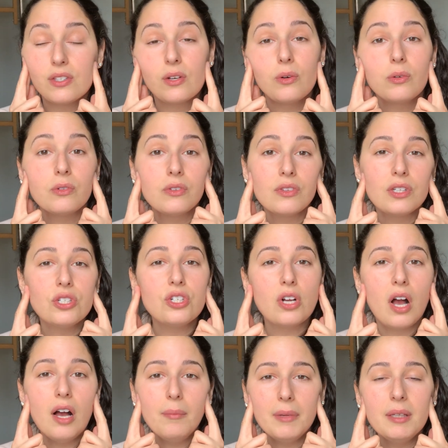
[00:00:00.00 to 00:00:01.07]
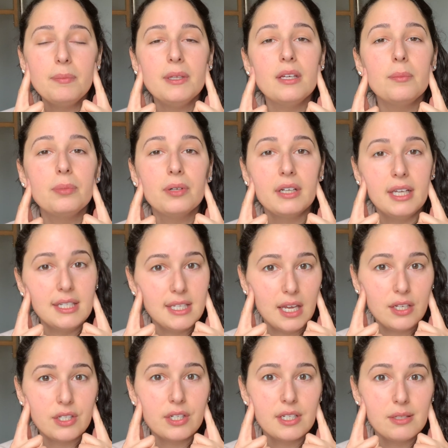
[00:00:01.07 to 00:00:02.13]
So the jaw might be a pretty
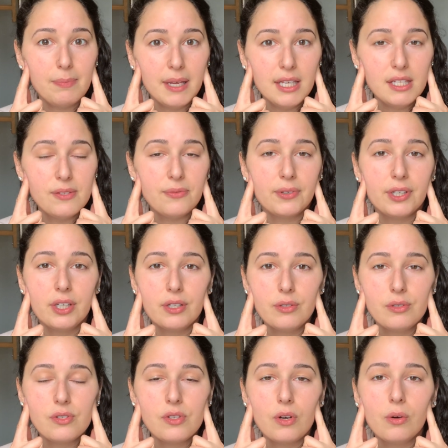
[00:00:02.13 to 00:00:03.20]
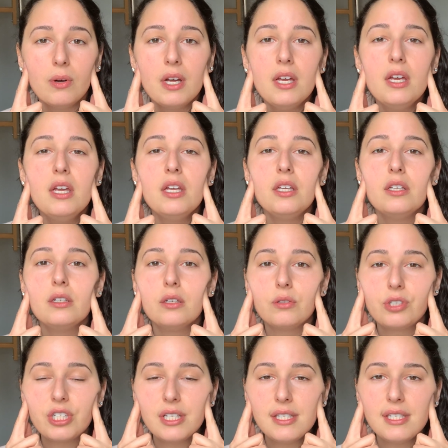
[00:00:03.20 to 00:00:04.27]
tender space for you. So,
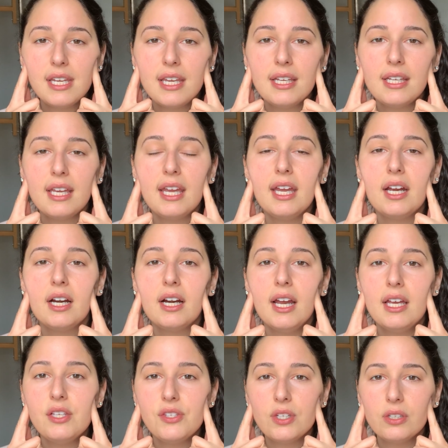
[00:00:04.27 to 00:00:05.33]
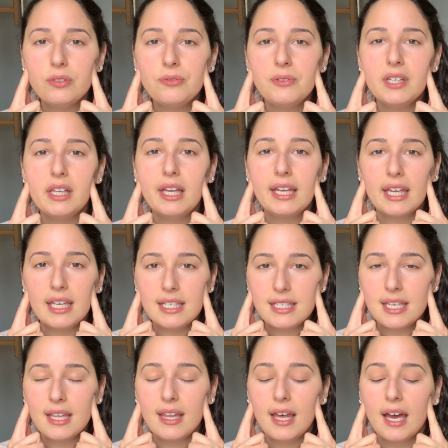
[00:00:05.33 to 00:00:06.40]
just take care as you're feeling
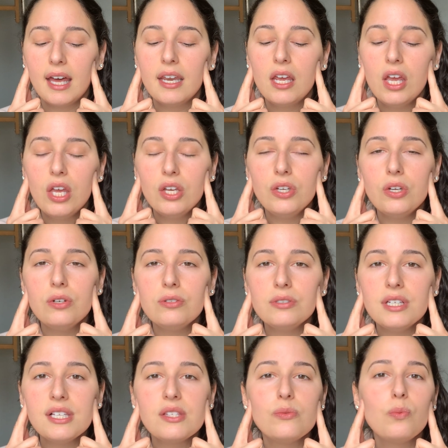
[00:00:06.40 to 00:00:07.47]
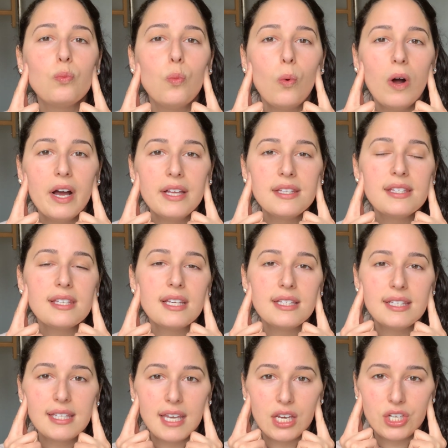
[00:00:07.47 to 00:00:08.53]
into that. Notice what
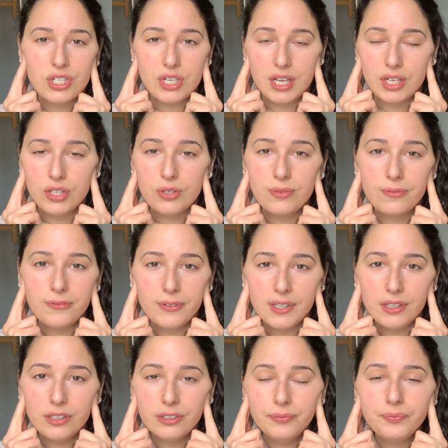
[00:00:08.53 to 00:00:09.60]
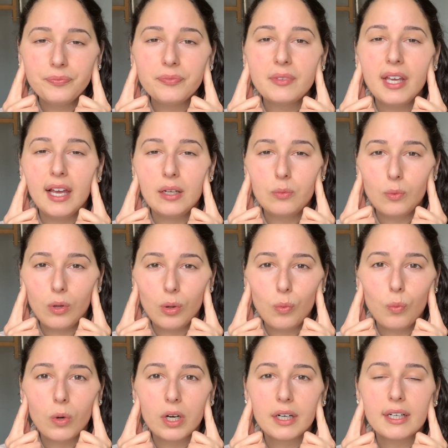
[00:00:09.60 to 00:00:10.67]
sensation you feel, and we'll
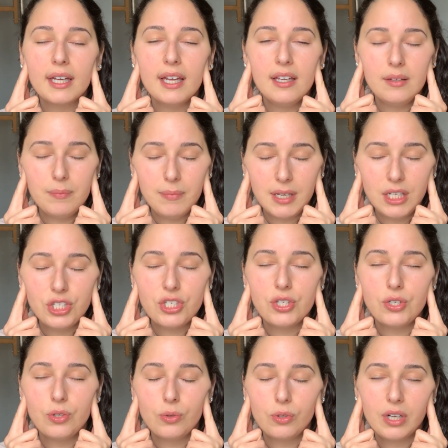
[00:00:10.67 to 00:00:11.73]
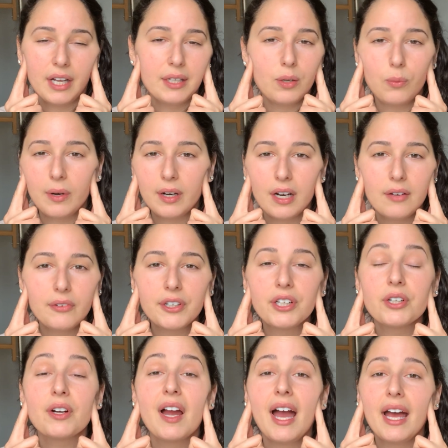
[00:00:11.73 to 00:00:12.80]
work and meet you kind of wherever
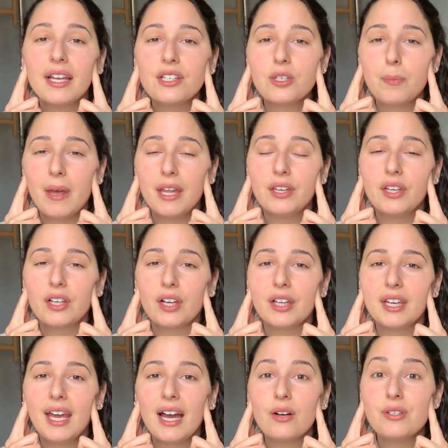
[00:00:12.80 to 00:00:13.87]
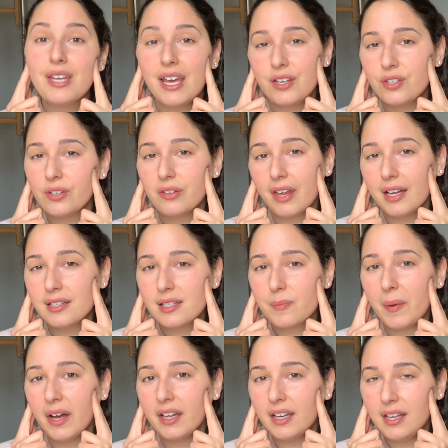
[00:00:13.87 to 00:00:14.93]
you're at, depending on how tender that
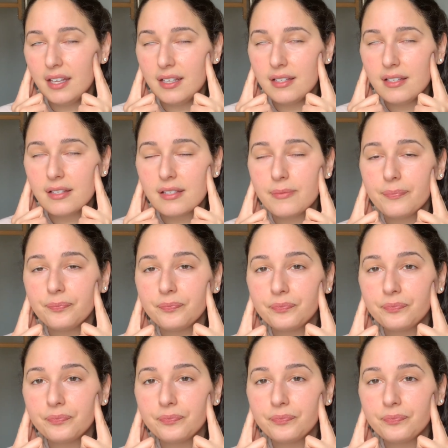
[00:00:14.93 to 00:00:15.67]
spot is.